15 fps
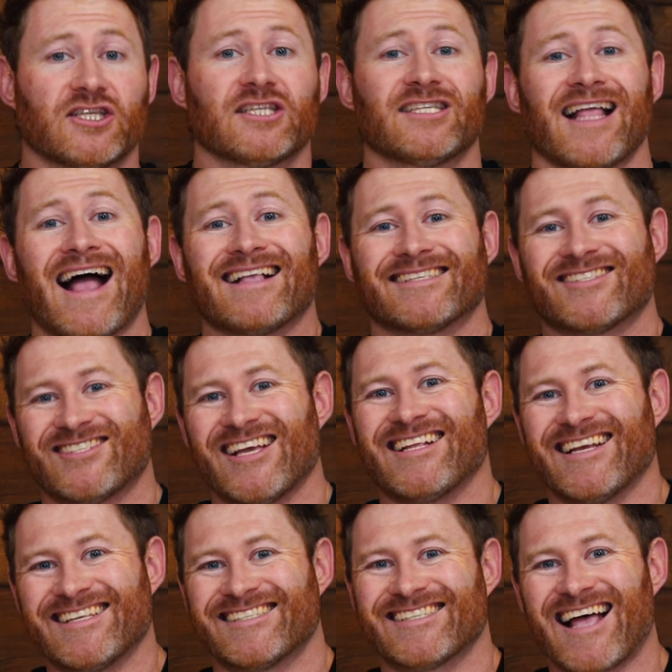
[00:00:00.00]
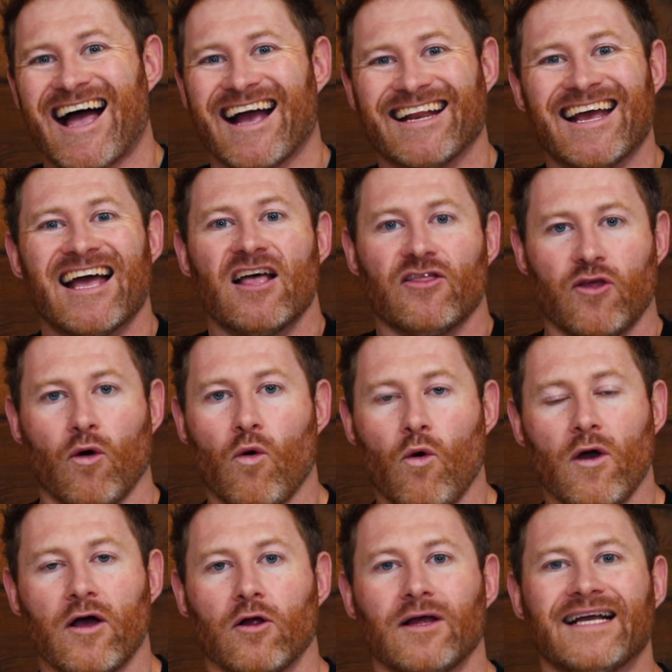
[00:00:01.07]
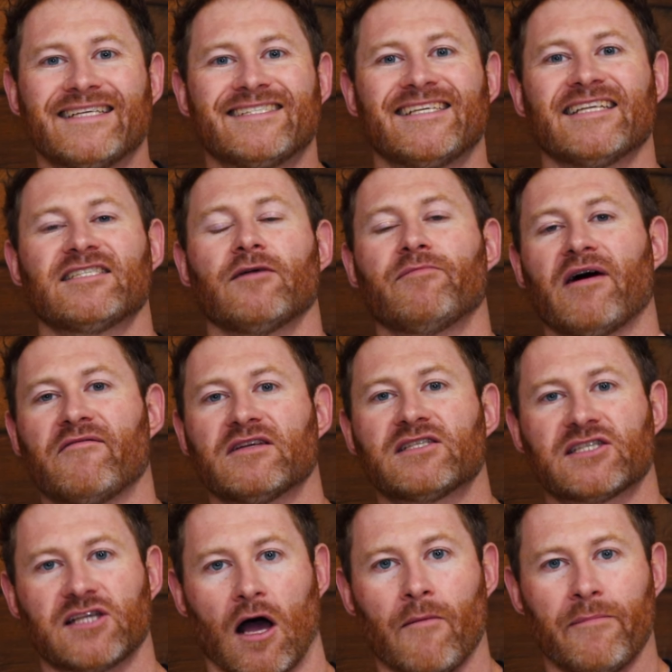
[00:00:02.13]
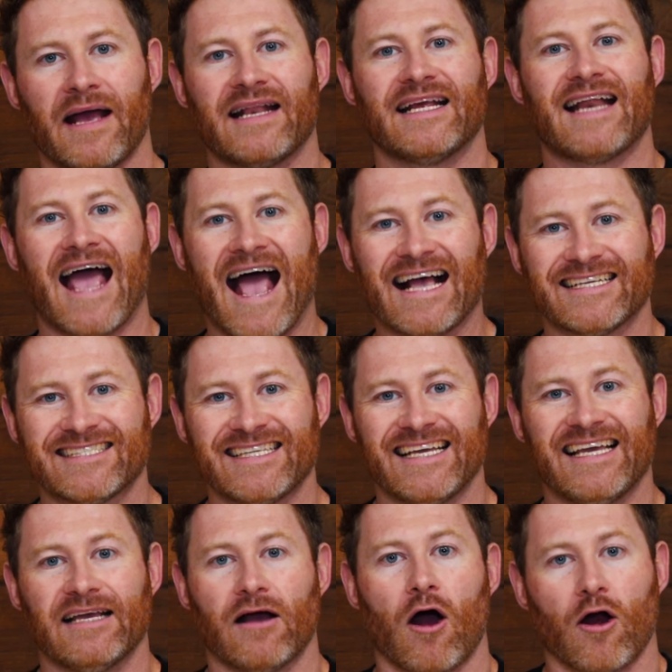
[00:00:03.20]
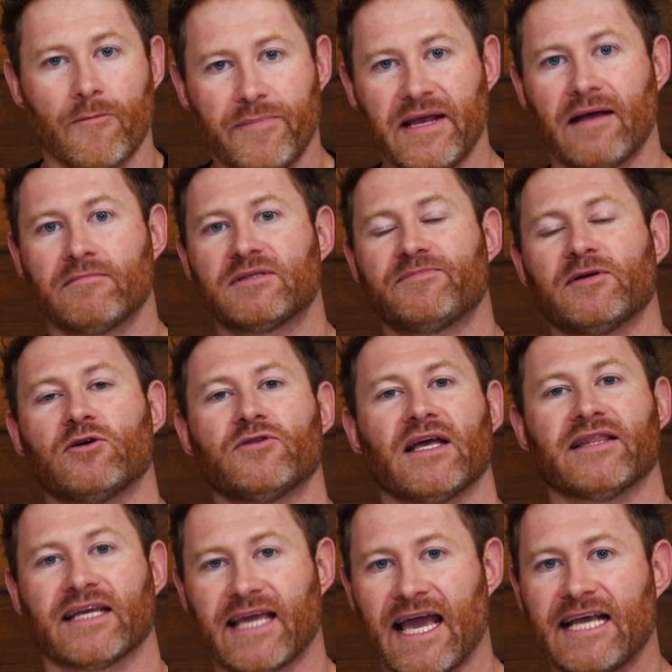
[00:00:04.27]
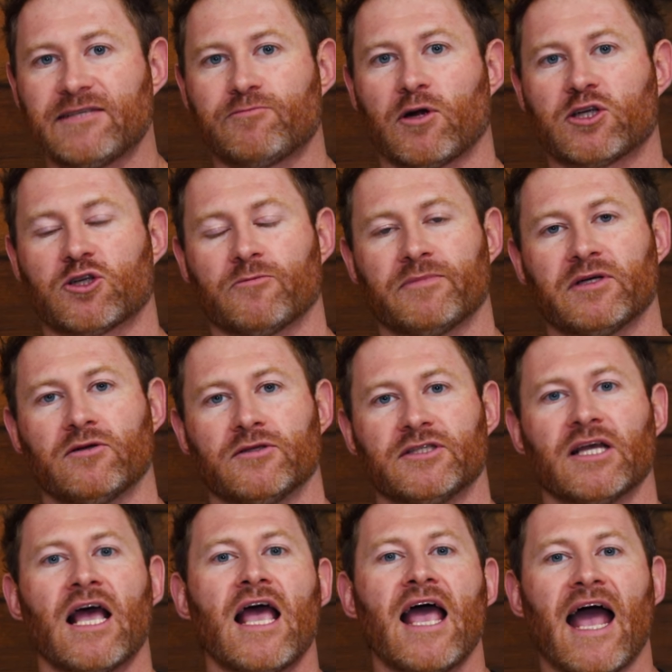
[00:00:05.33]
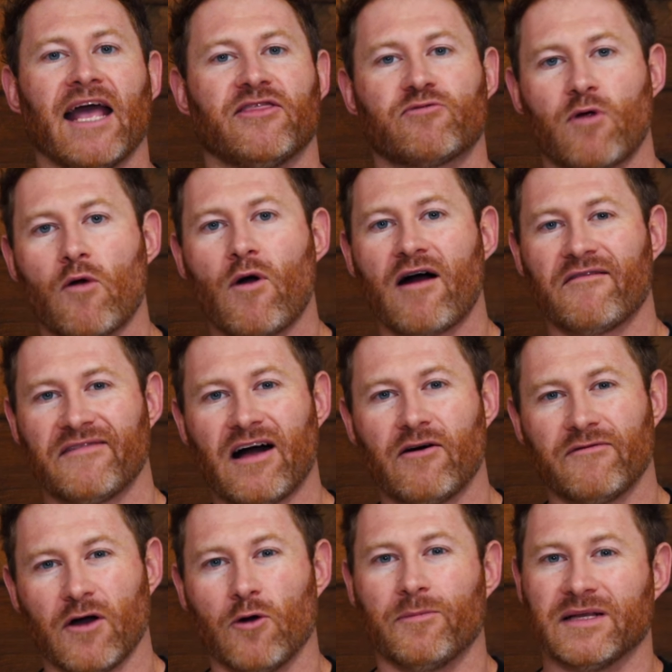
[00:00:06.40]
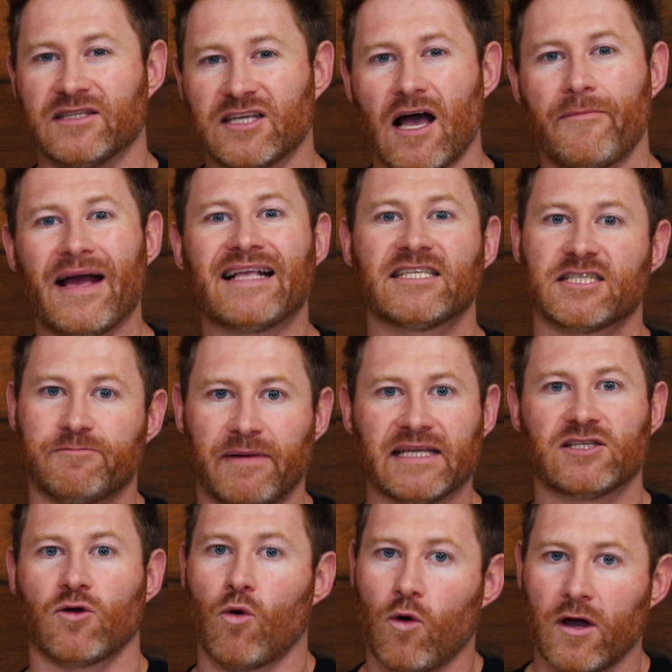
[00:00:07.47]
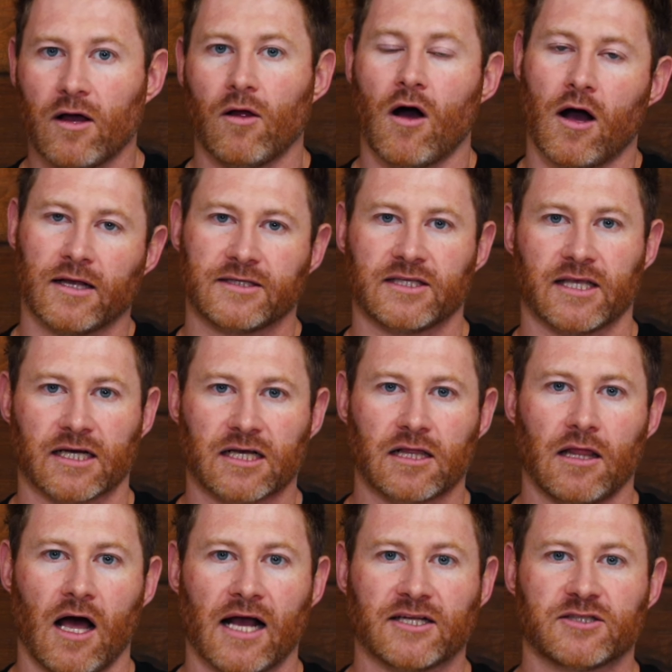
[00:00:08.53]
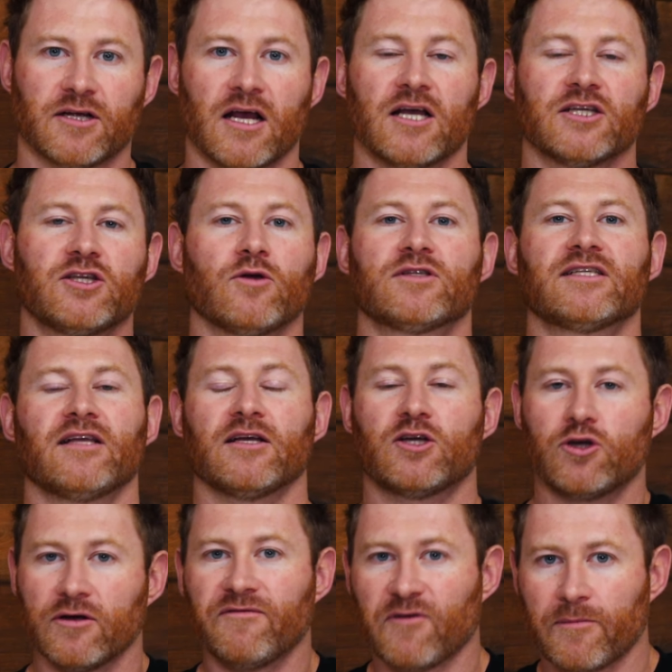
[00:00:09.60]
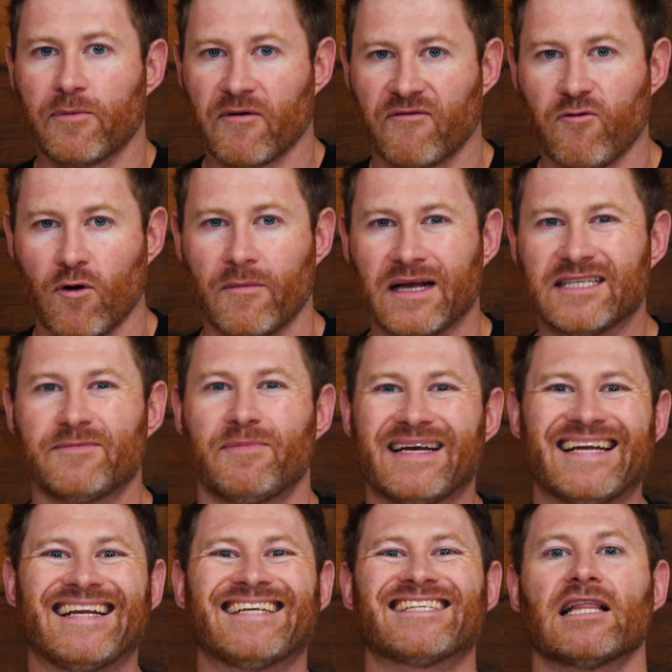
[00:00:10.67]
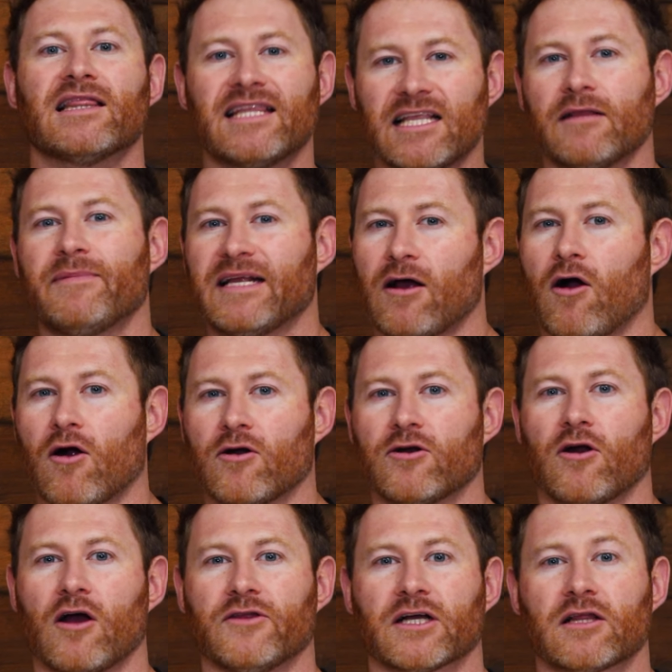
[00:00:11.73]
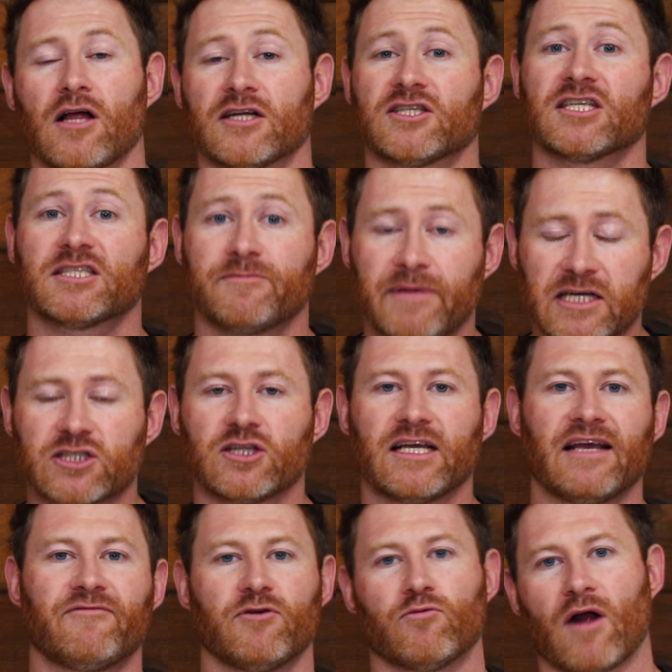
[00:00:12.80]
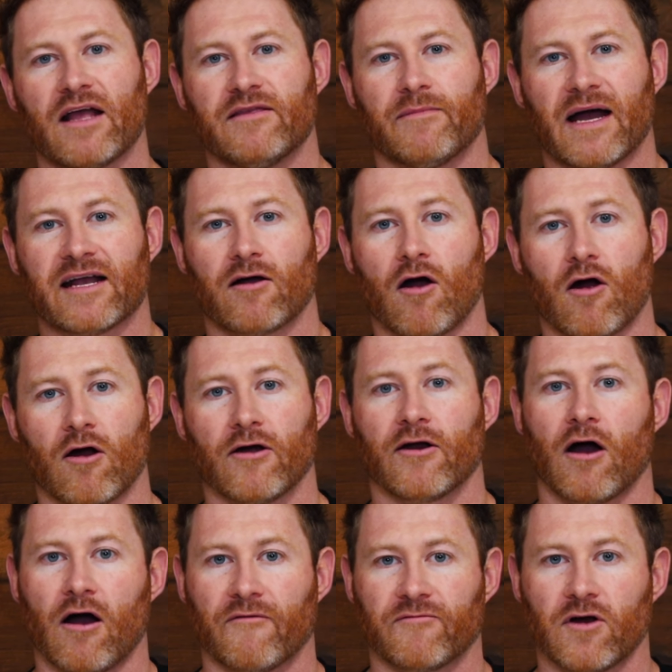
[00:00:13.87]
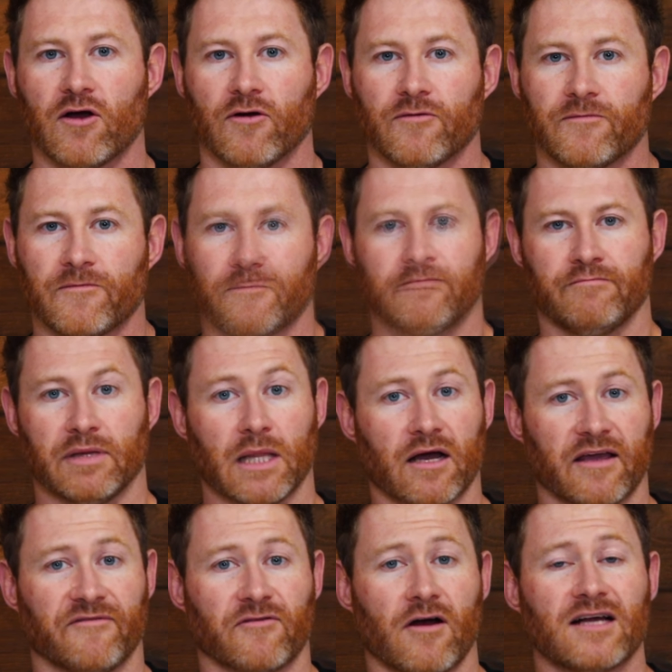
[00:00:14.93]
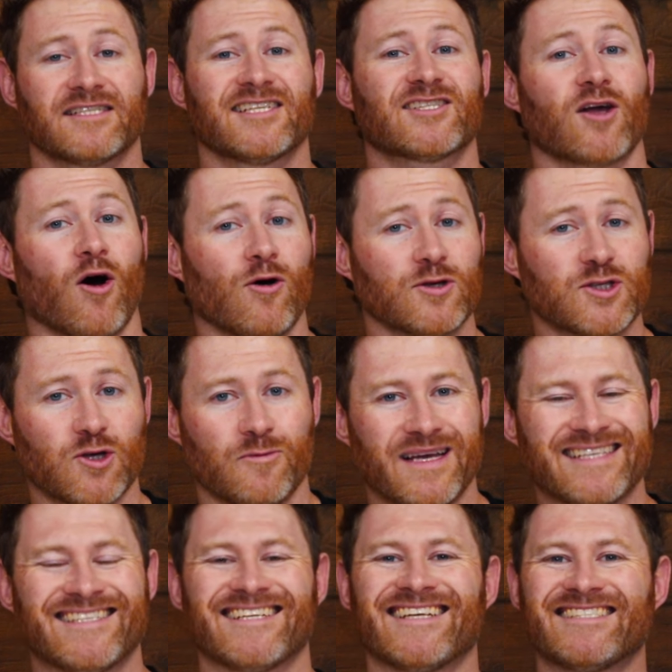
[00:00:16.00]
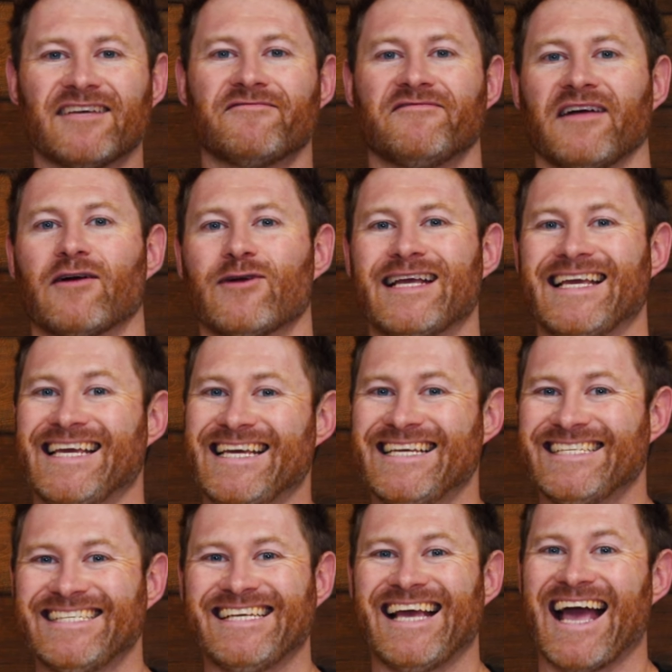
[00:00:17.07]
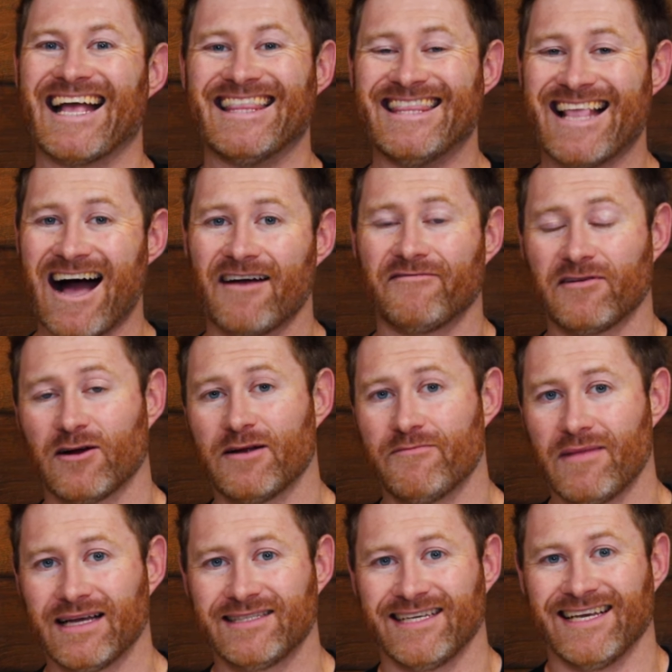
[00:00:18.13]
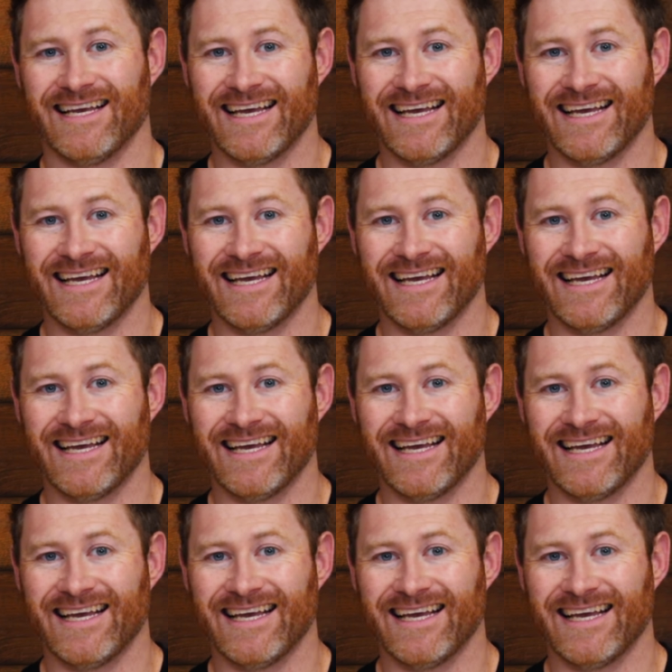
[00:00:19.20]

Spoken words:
does not sit inside the oil, it sits above a sump, and then as the RPMs build and the case pressure builds, a throwout valve opens up and spits oil onto the clutch. So it's good for performance, but it is a little bit harder on the clutch, especially if you ride the bike hard off-road. But lucky for us, this also means that it's a very easy and not very messy